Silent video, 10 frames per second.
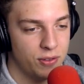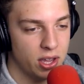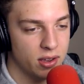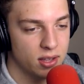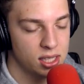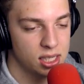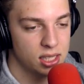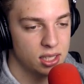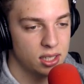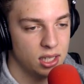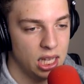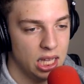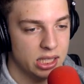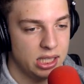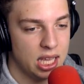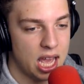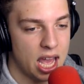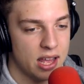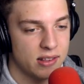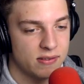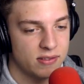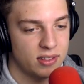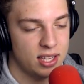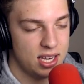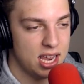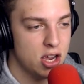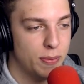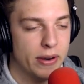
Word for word: for you. Yeah. Yeah, you're